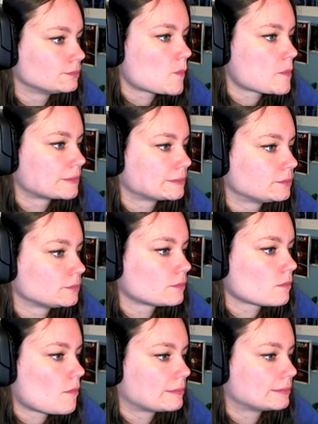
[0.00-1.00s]

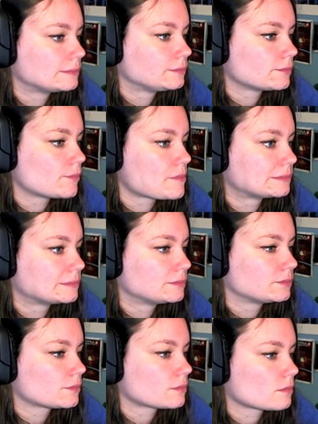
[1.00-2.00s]
Jeez. Wait.
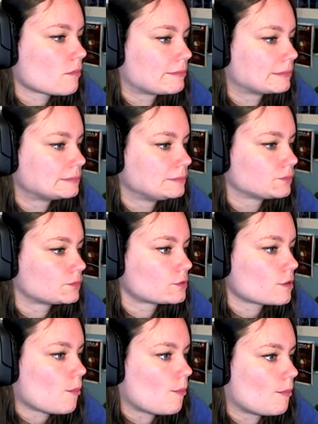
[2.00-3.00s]
I found it.
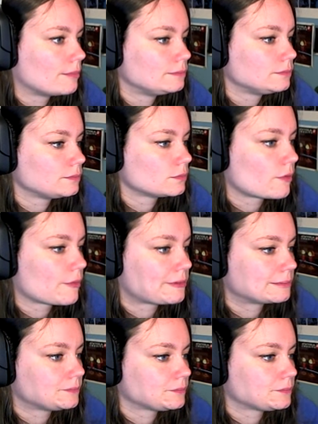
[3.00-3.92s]
Good.